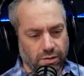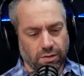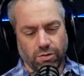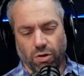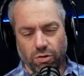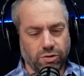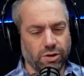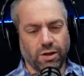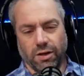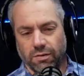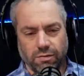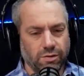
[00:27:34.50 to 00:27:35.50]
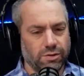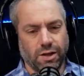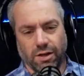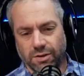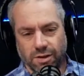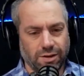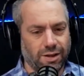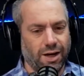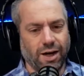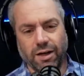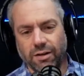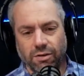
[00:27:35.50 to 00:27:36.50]
constantly cells are
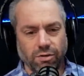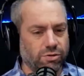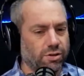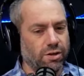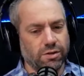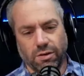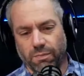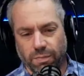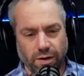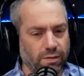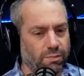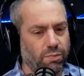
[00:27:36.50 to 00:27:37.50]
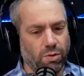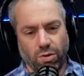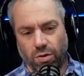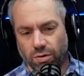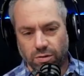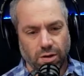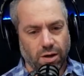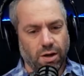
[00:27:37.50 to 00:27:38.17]
dying, new cells are being born.